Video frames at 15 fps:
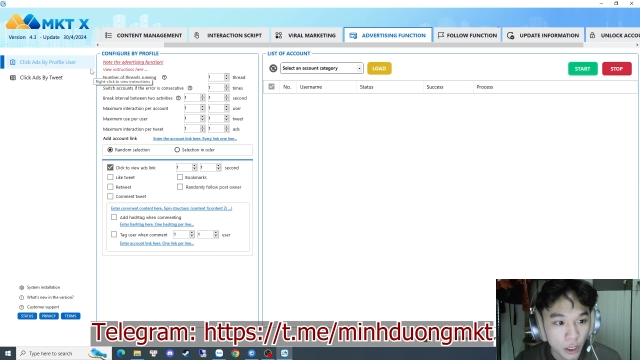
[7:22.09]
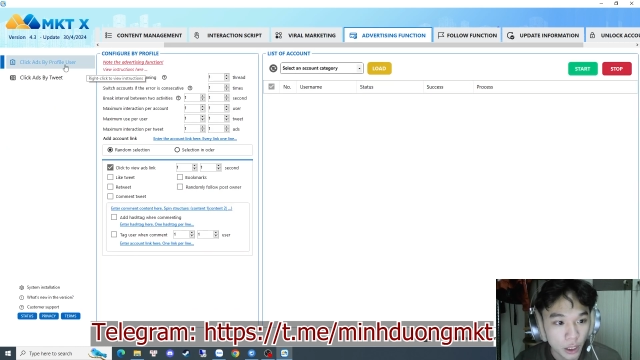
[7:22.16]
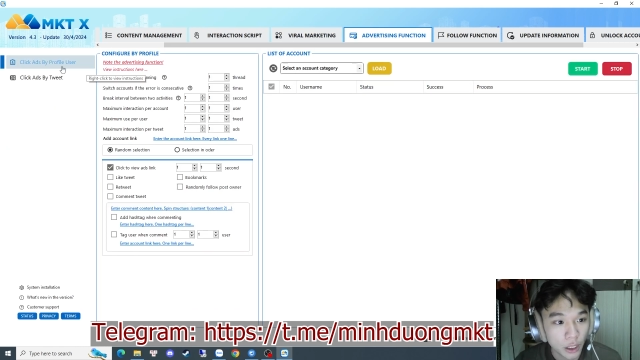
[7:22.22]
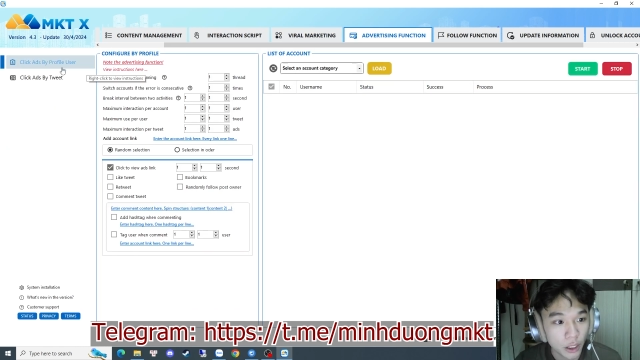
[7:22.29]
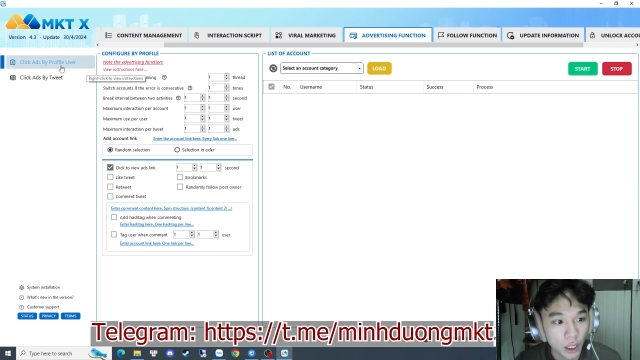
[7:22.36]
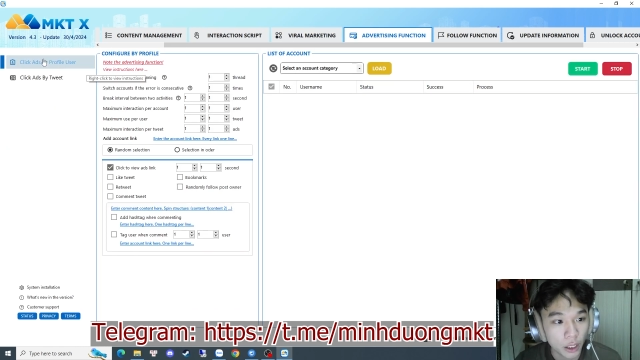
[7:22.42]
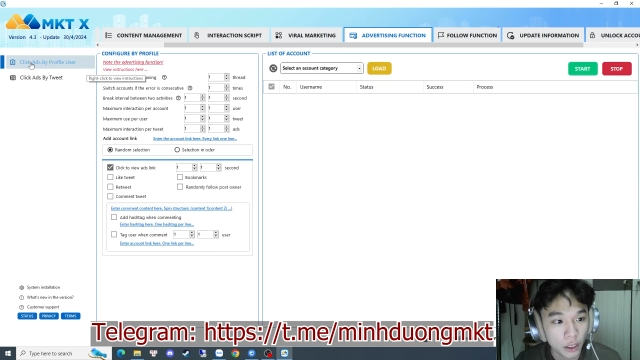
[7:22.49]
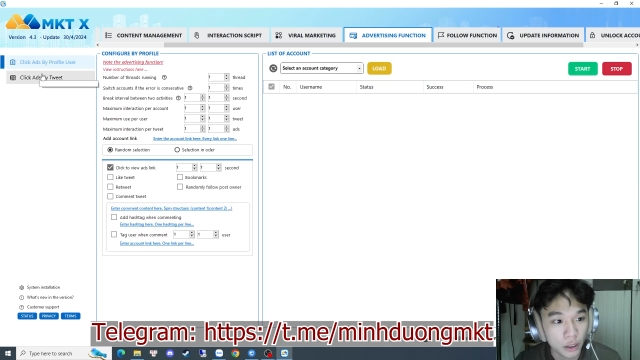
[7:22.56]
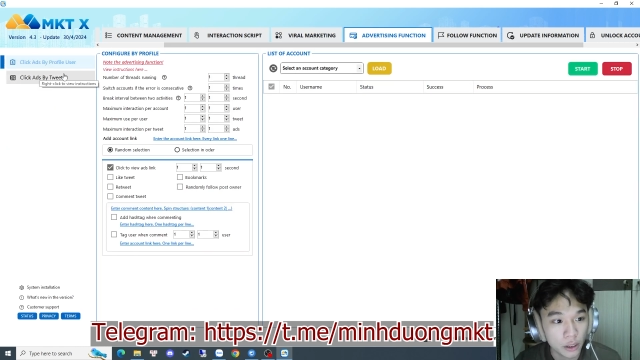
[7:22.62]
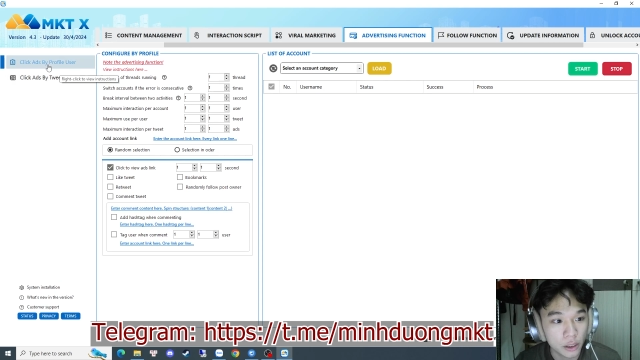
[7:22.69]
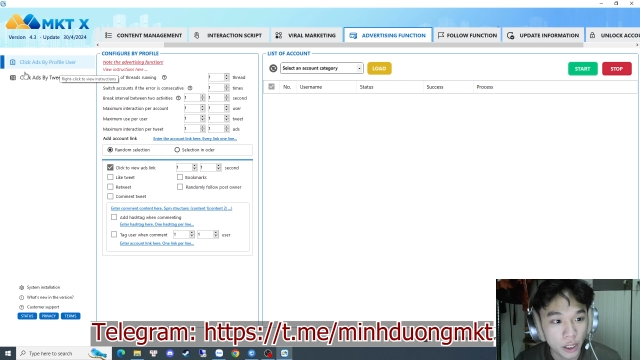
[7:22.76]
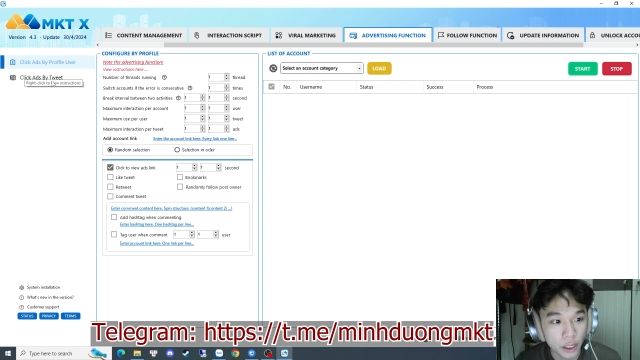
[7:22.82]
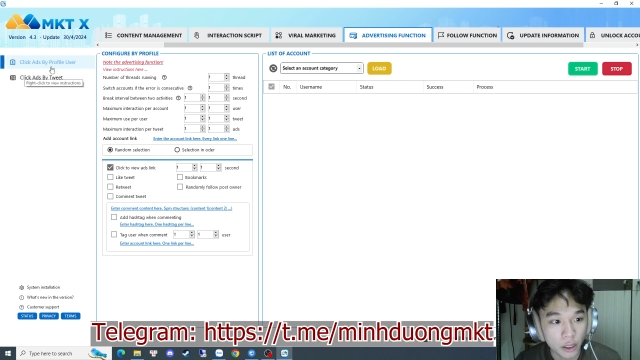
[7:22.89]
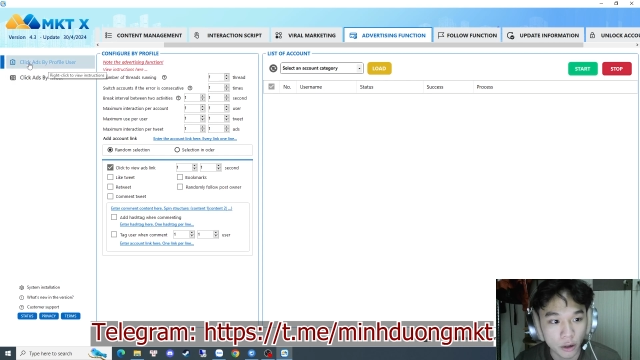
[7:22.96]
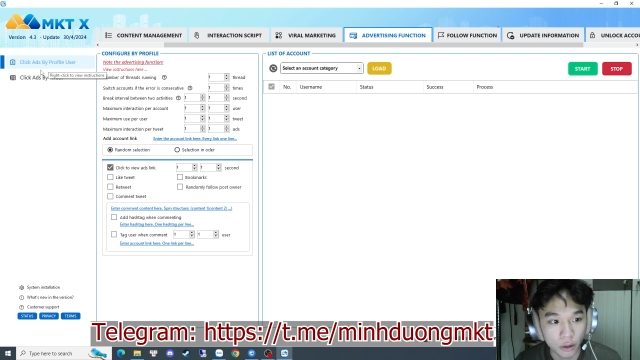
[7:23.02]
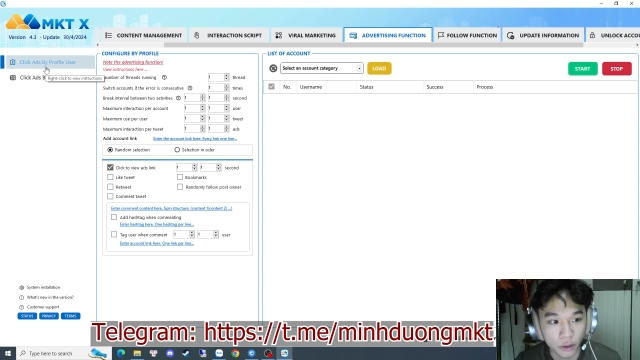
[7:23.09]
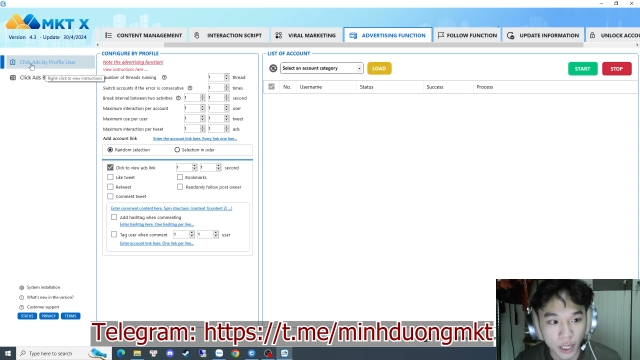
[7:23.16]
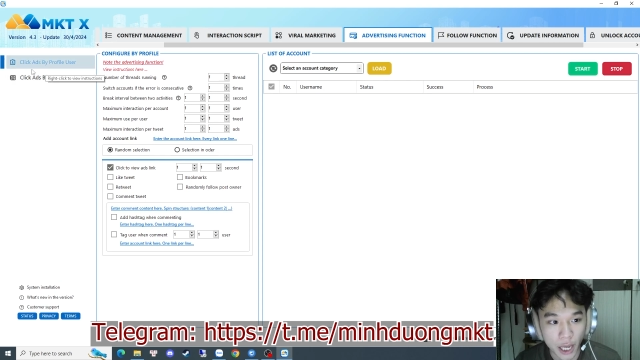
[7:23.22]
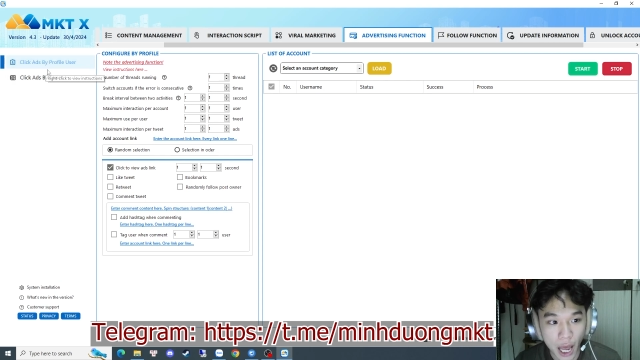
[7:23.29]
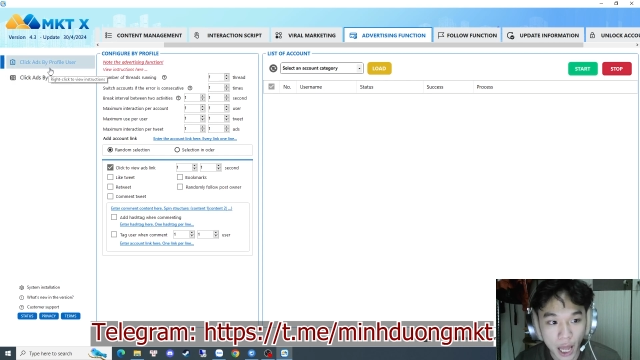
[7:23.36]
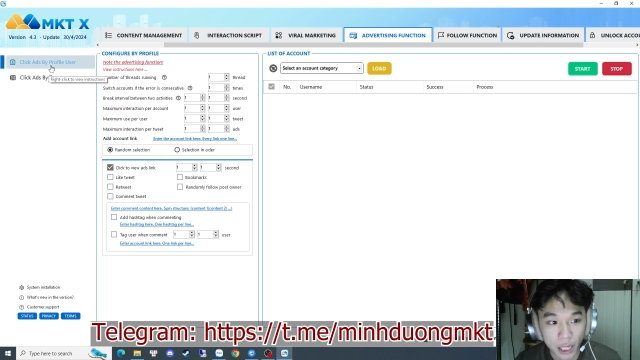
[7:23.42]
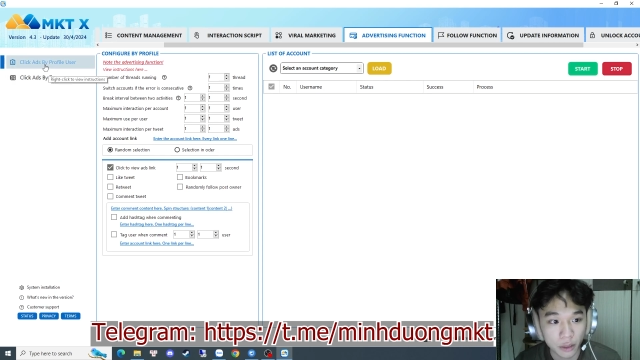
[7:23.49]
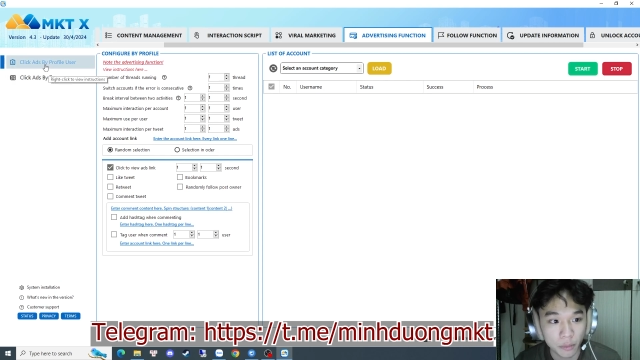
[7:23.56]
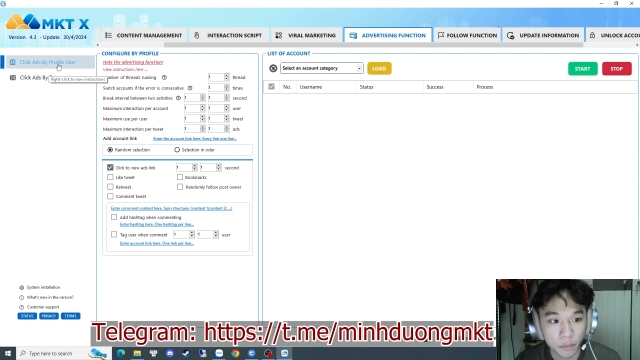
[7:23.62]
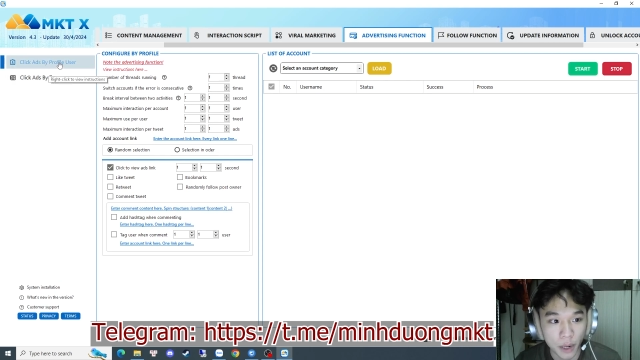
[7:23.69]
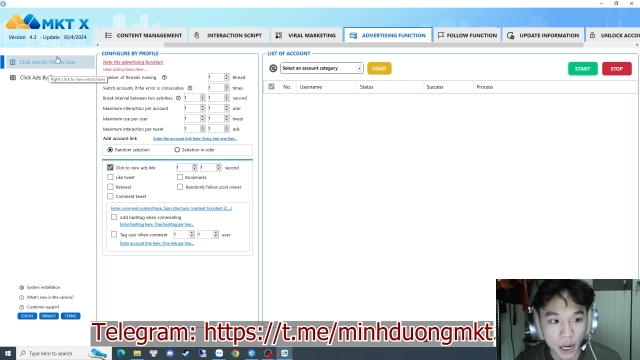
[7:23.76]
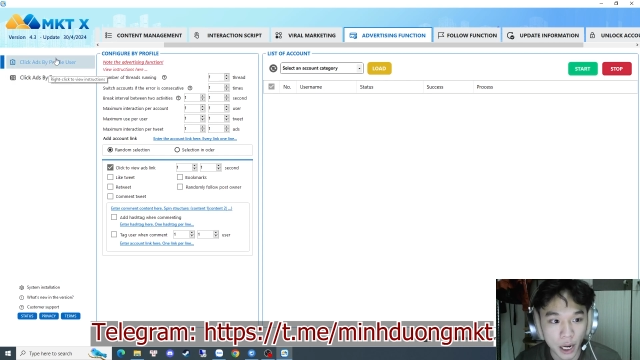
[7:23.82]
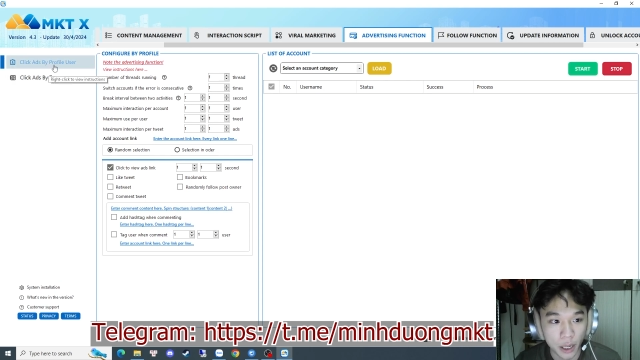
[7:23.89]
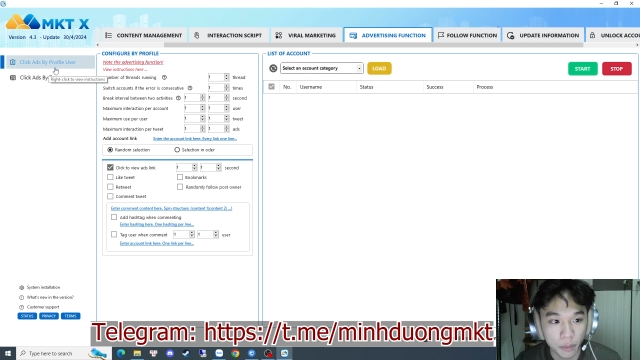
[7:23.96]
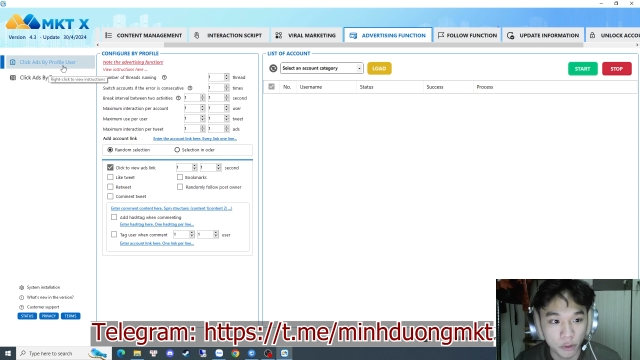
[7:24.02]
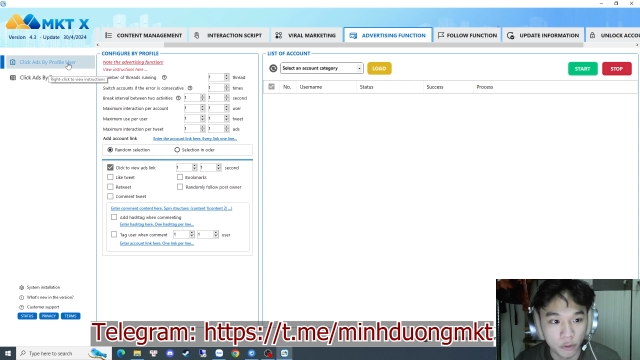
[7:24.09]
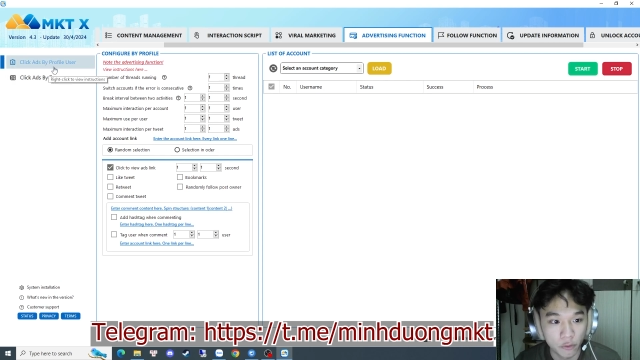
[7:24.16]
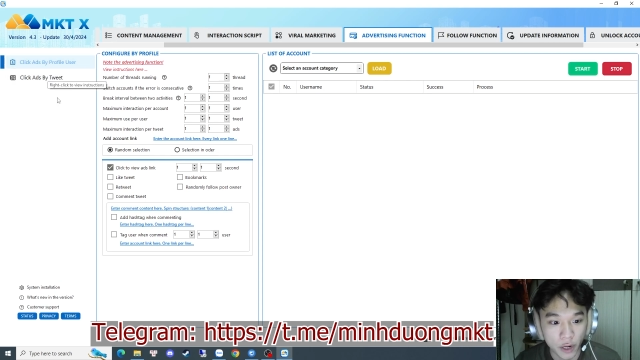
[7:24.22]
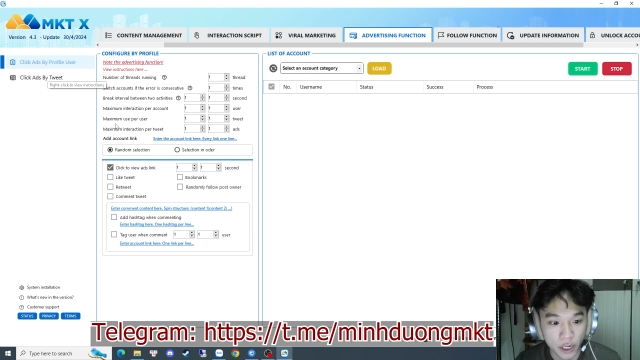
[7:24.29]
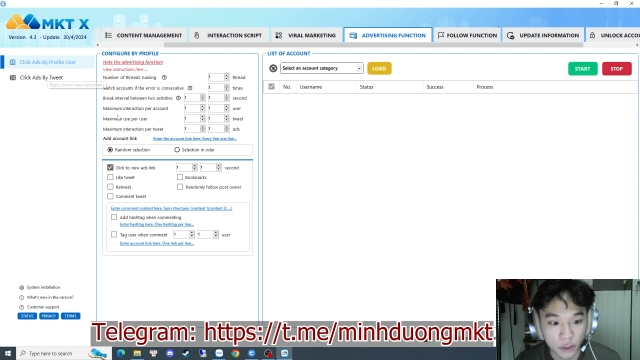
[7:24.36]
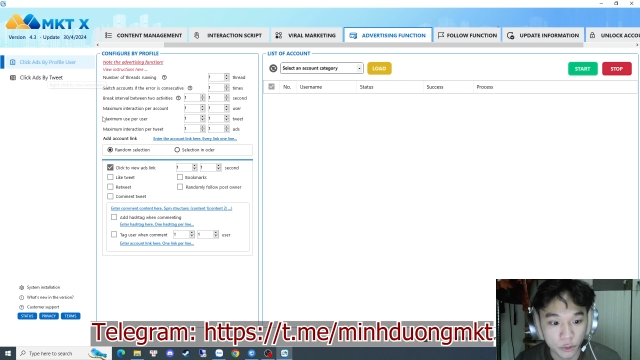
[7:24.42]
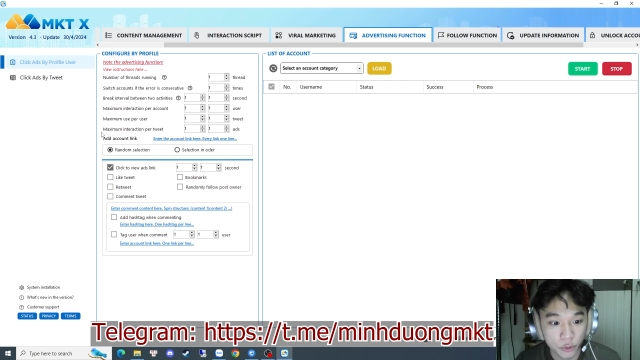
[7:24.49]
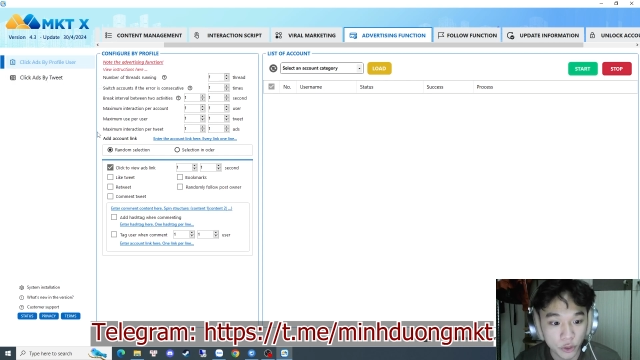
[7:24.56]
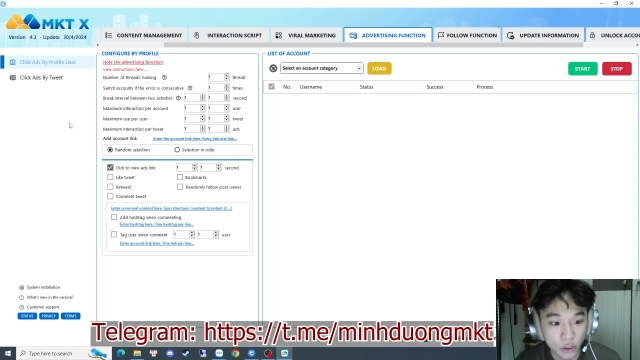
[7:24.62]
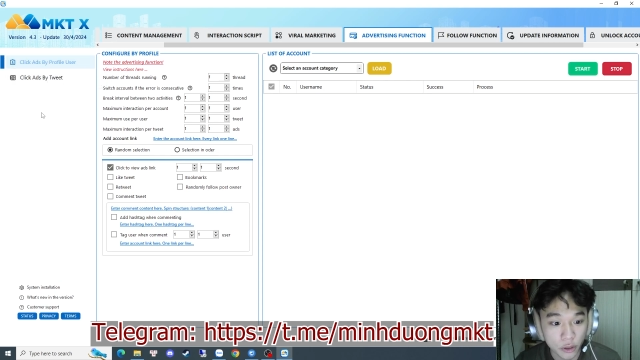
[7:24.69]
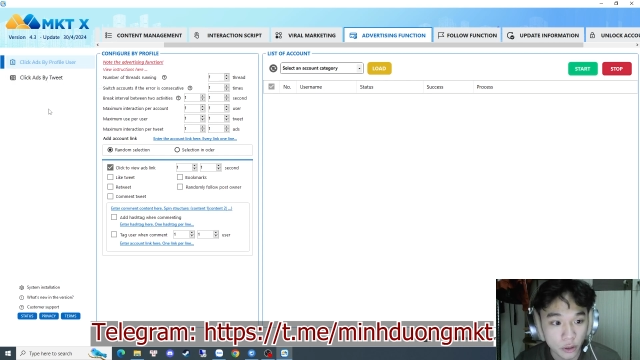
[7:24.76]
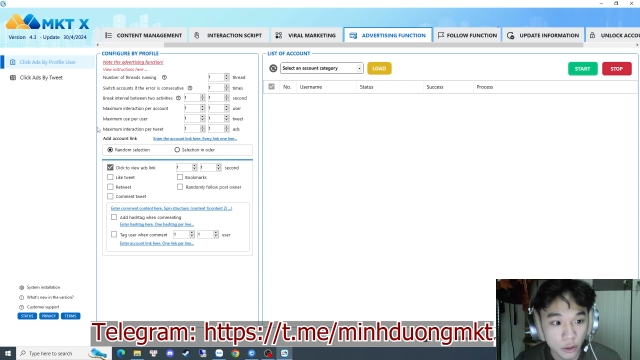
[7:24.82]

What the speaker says: It can click on the ad by profile user.